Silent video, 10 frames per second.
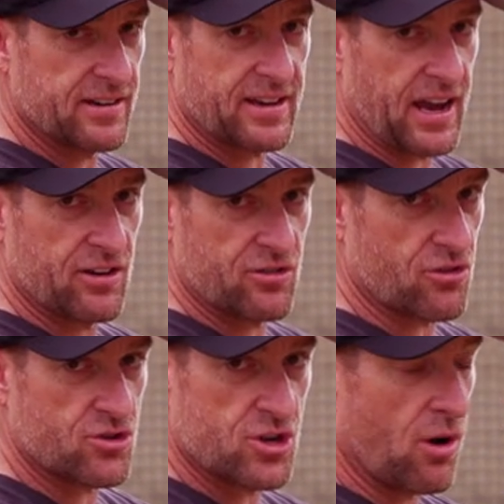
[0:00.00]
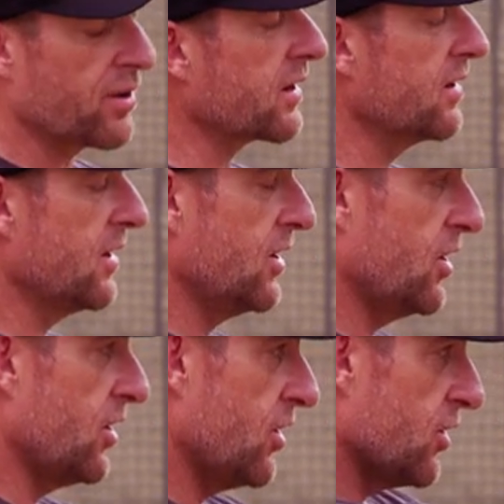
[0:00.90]
indicators are showing,
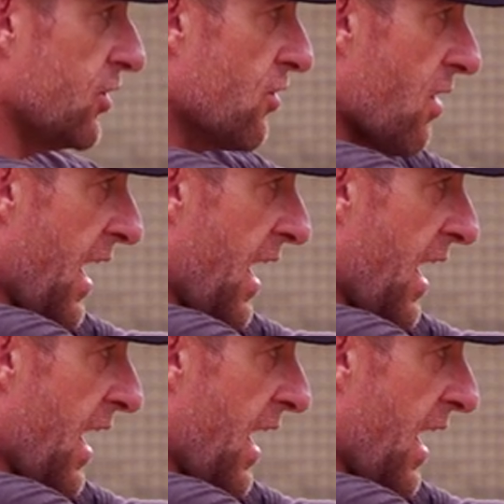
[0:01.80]
you're